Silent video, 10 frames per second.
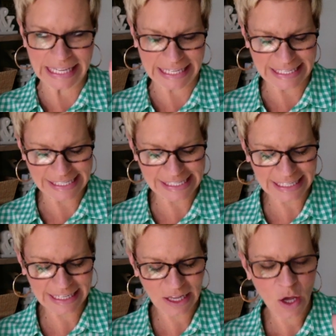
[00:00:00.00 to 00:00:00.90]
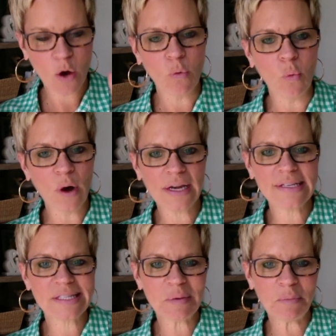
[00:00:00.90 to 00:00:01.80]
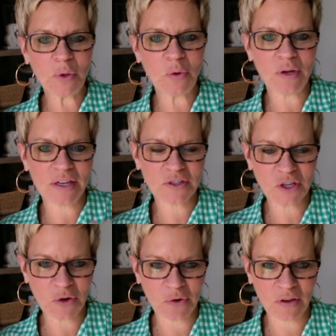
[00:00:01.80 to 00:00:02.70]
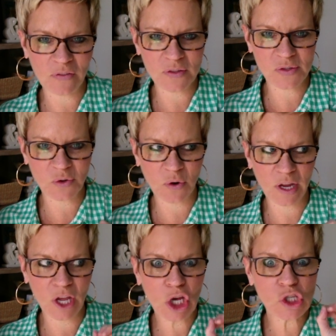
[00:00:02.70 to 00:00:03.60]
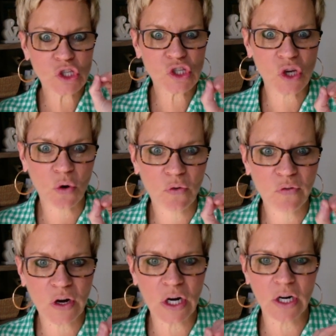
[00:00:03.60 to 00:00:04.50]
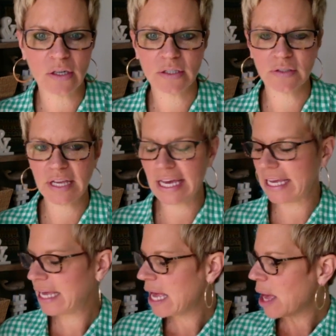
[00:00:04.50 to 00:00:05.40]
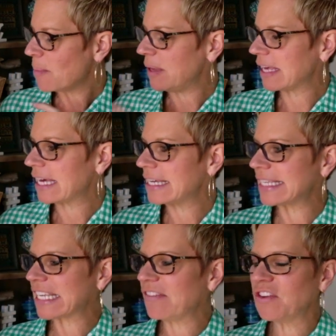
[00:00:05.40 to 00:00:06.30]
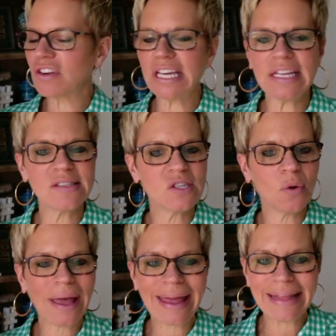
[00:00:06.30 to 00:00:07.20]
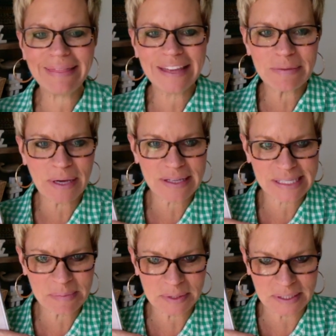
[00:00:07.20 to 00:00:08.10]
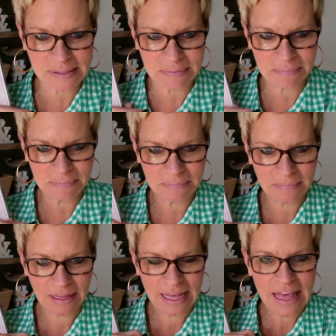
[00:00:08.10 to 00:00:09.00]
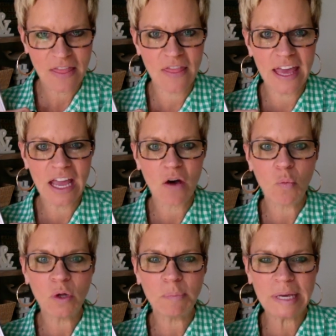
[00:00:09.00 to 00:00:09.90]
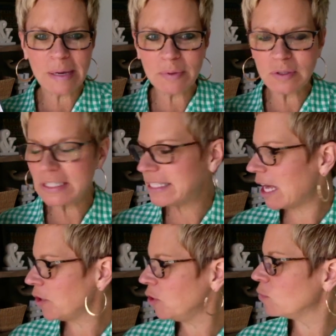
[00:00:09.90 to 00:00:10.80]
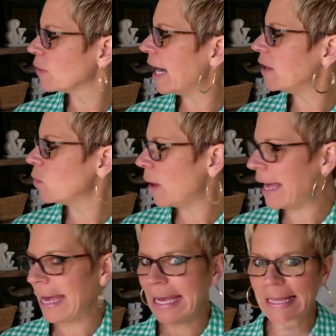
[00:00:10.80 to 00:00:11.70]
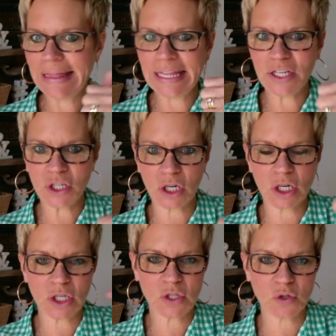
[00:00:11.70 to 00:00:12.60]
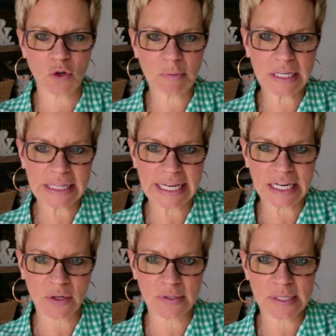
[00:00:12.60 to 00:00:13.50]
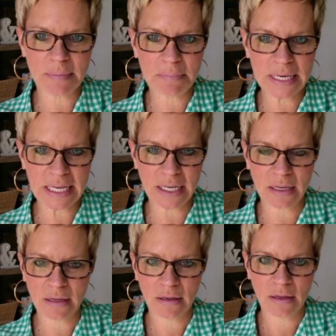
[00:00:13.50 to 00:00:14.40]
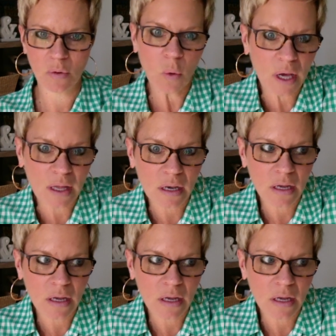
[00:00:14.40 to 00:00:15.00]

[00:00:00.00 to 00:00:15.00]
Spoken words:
is, what is the mood and tone of the story so far? Okay? Because if your kids know anything about symbolism, they will be able to tell you right away that dark, stormy clouds mean what?